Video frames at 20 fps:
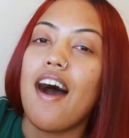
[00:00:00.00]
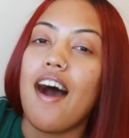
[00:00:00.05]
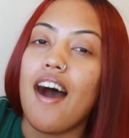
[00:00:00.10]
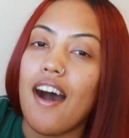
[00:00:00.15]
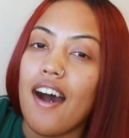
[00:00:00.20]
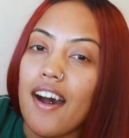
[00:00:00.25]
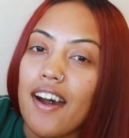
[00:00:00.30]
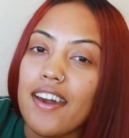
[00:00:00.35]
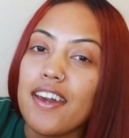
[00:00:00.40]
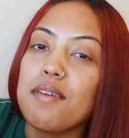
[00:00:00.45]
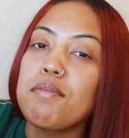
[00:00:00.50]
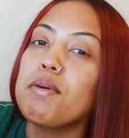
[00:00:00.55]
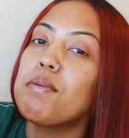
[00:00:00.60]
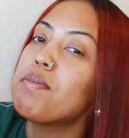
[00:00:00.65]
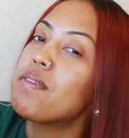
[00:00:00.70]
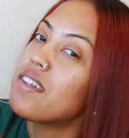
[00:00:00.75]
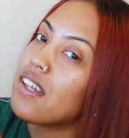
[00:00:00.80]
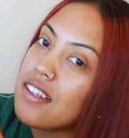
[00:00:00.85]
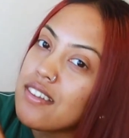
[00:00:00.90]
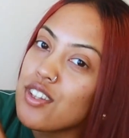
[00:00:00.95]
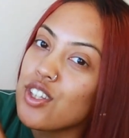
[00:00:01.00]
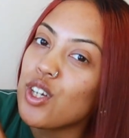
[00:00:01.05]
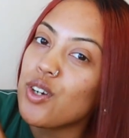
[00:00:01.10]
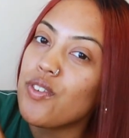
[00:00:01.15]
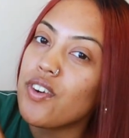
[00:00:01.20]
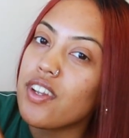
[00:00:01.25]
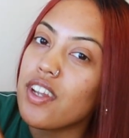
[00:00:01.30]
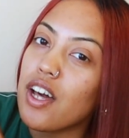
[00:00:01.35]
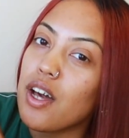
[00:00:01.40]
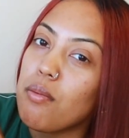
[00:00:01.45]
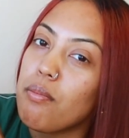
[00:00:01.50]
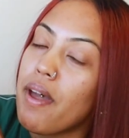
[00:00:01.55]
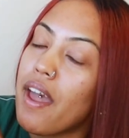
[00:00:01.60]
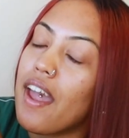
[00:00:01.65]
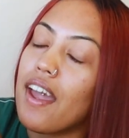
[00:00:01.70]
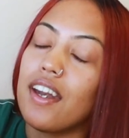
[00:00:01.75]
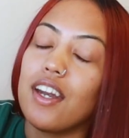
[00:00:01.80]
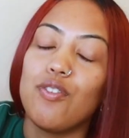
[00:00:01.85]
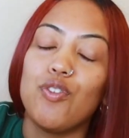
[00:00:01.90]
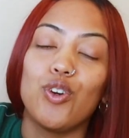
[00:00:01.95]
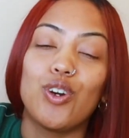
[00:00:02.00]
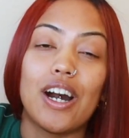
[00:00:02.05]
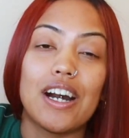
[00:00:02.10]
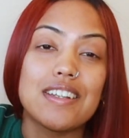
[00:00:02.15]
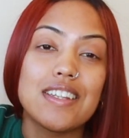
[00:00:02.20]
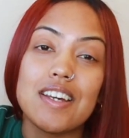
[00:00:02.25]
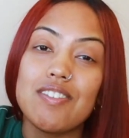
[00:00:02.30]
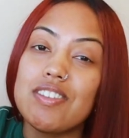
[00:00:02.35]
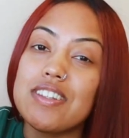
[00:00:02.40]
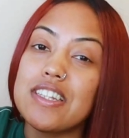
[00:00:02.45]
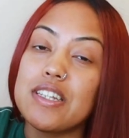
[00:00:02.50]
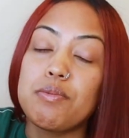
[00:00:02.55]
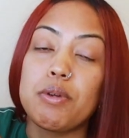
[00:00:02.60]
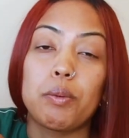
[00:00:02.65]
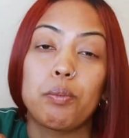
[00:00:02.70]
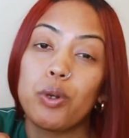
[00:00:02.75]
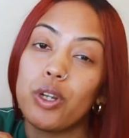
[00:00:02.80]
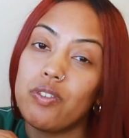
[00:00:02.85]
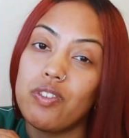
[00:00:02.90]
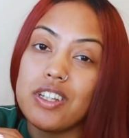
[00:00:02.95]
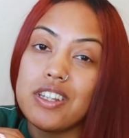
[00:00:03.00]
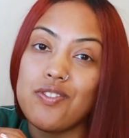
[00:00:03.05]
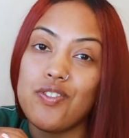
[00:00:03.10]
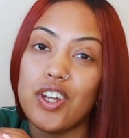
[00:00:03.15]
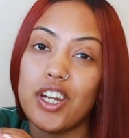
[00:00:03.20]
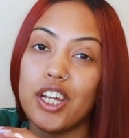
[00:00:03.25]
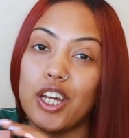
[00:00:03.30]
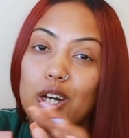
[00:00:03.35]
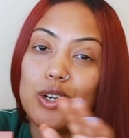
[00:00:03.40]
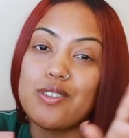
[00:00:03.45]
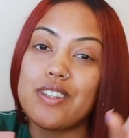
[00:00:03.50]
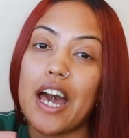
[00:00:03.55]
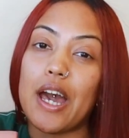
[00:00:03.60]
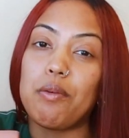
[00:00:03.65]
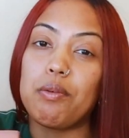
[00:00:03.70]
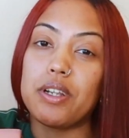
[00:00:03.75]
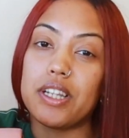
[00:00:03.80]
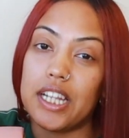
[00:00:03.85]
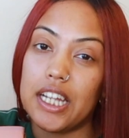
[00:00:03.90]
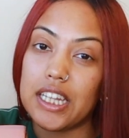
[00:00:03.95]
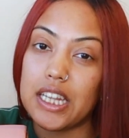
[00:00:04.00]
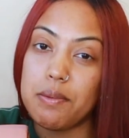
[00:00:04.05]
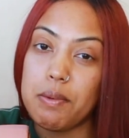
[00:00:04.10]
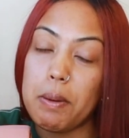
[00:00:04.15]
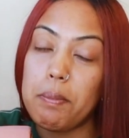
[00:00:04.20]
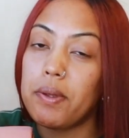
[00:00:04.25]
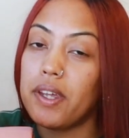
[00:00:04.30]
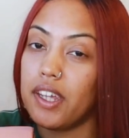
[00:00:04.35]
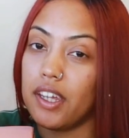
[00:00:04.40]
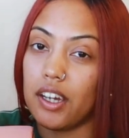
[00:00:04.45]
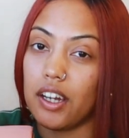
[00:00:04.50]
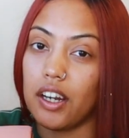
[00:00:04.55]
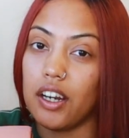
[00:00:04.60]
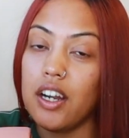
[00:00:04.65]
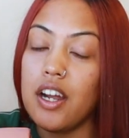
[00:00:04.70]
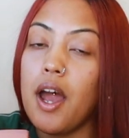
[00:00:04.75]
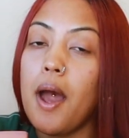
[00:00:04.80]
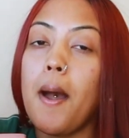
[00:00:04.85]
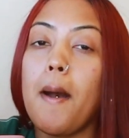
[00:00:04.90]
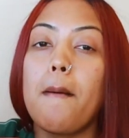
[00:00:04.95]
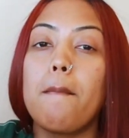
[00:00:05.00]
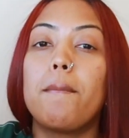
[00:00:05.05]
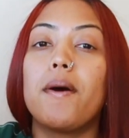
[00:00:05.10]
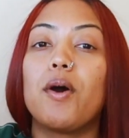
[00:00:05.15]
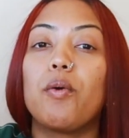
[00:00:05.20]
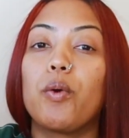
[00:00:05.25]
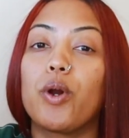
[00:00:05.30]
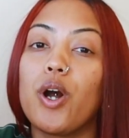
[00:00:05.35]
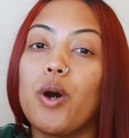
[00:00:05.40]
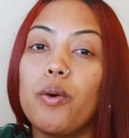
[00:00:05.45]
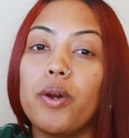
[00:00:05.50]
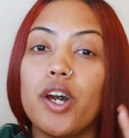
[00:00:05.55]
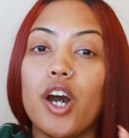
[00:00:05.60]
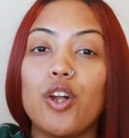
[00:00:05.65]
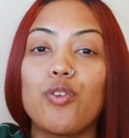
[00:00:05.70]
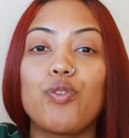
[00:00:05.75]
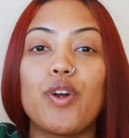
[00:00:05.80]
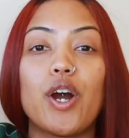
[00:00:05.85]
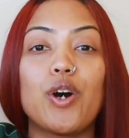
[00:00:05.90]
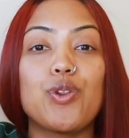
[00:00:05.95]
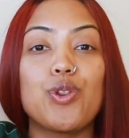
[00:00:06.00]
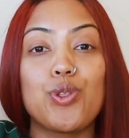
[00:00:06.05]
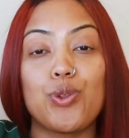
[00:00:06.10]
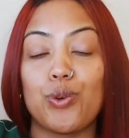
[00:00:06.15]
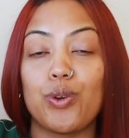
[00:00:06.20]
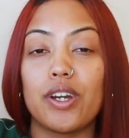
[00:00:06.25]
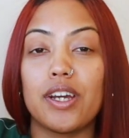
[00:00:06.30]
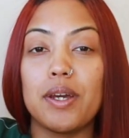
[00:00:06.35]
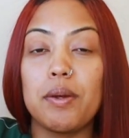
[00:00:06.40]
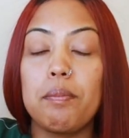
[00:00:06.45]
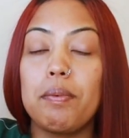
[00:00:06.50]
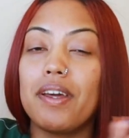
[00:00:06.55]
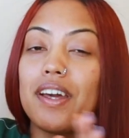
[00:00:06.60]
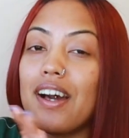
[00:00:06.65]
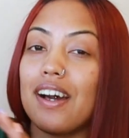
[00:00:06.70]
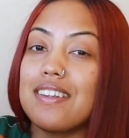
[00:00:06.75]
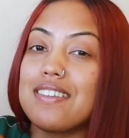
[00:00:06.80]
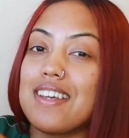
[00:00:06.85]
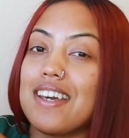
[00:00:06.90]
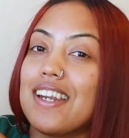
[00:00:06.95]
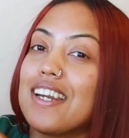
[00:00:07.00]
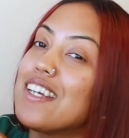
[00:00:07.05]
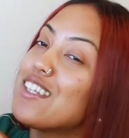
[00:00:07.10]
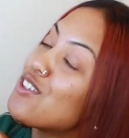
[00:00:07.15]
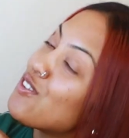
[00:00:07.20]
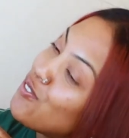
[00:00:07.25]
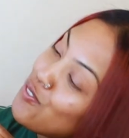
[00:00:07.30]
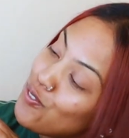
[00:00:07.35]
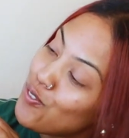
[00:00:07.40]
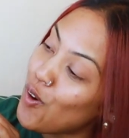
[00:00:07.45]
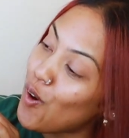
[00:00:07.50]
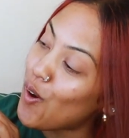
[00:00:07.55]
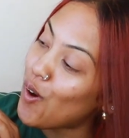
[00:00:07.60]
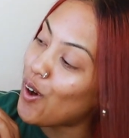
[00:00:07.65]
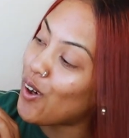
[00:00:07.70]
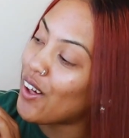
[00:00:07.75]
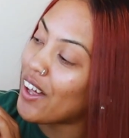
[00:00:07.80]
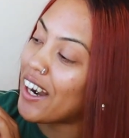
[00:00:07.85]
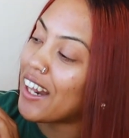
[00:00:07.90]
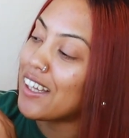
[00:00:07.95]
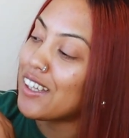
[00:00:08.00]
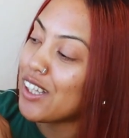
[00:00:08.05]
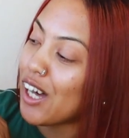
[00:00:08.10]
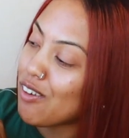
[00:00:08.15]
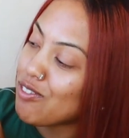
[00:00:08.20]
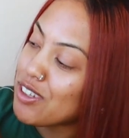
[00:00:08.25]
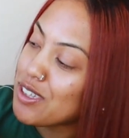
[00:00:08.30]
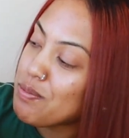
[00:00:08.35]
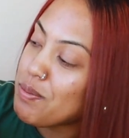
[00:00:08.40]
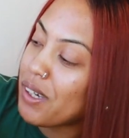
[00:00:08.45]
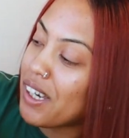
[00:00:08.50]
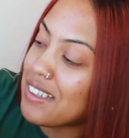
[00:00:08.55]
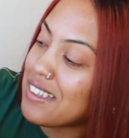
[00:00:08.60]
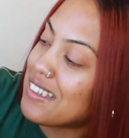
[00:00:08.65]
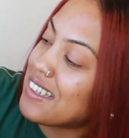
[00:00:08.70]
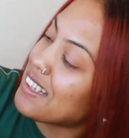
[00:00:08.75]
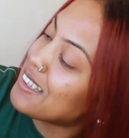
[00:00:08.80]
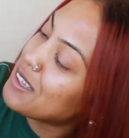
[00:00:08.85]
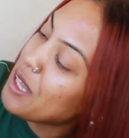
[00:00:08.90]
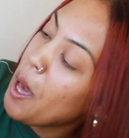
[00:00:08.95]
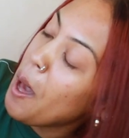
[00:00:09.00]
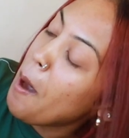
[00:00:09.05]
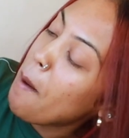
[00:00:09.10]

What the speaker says: I am obsessing over them, and if you guys haven't seen my previous videos, I will link them up here. But we're going on round three because it is fall, and I love this because it says